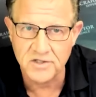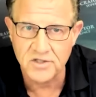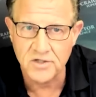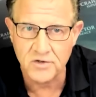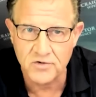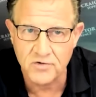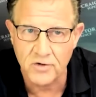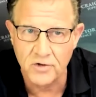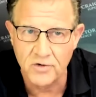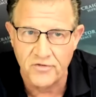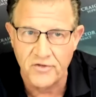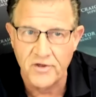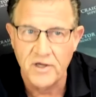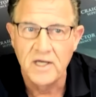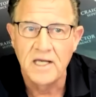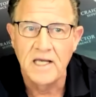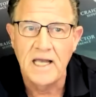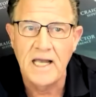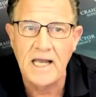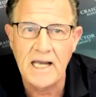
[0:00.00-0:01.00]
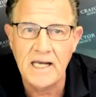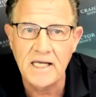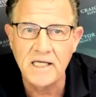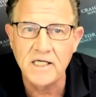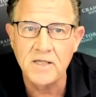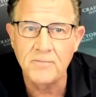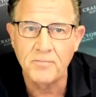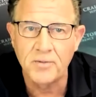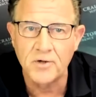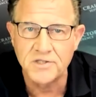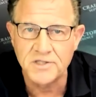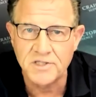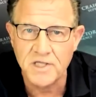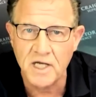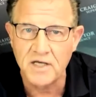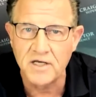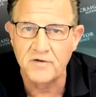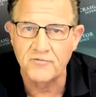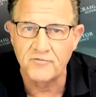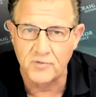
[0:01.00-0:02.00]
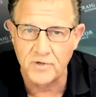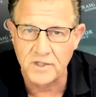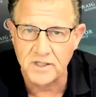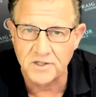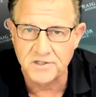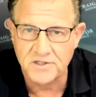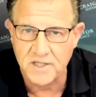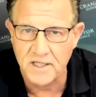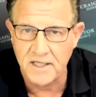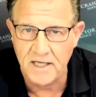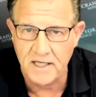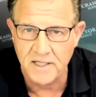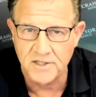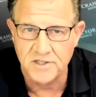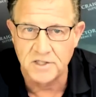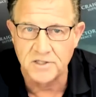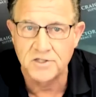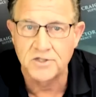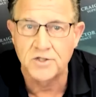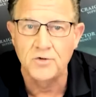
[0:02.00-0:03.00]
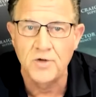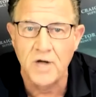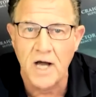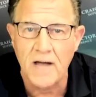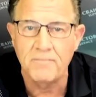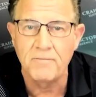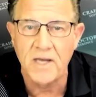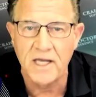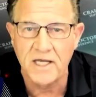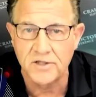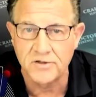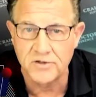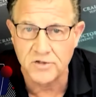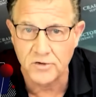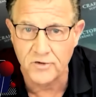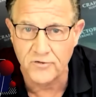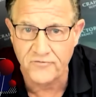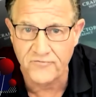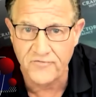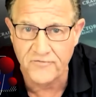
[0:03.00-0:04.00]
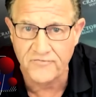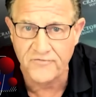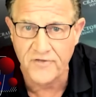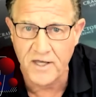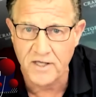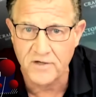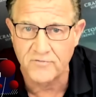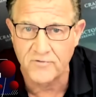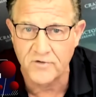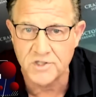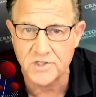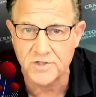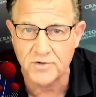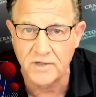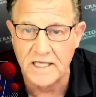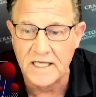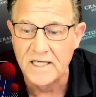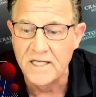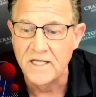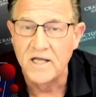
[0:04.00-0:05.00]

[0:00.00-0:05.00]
the truth 80% of real estate agents do not make it to their fifth anniversary.